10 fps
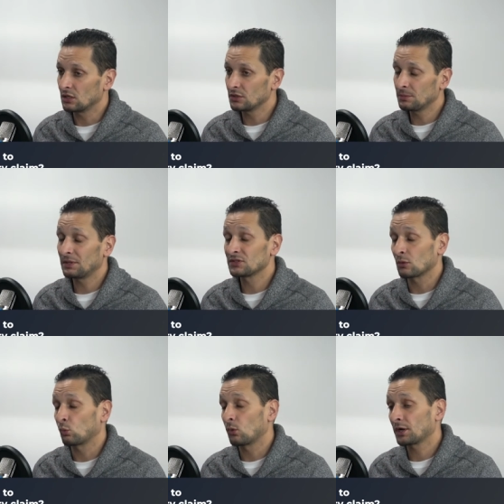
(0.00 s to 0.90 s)
It all depends
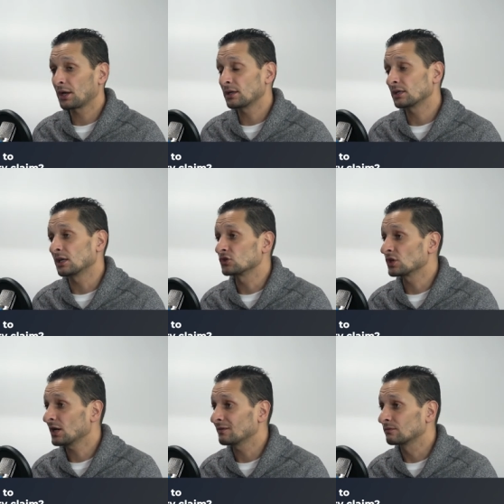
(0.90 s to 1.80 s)
on what kind of
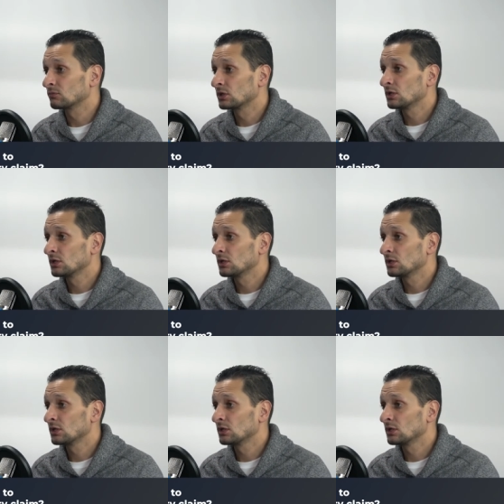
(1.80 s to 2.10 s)
case you have.